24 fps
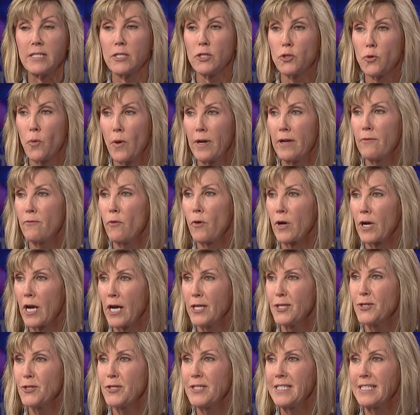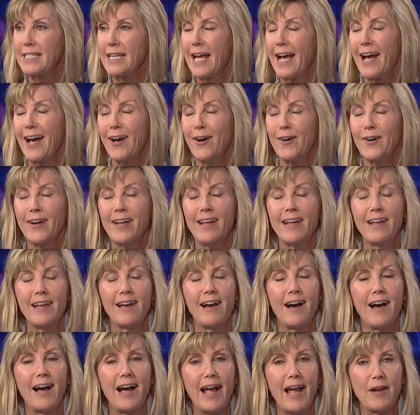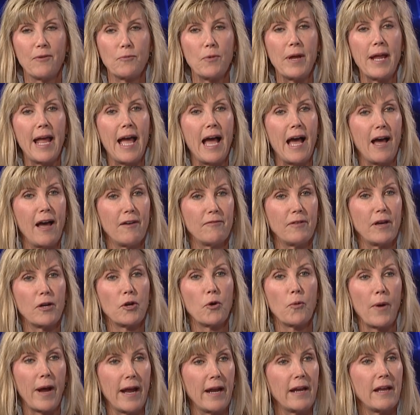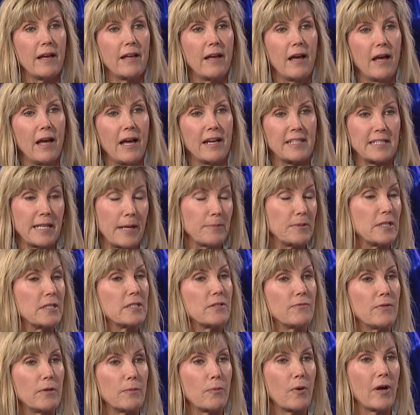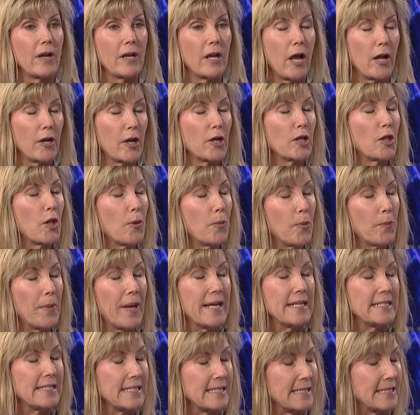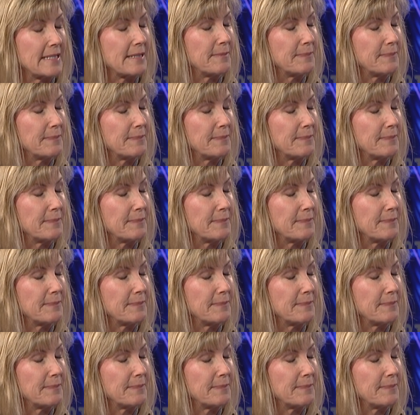in 24 countries now. And we have a great acceptance footprint on a global basis.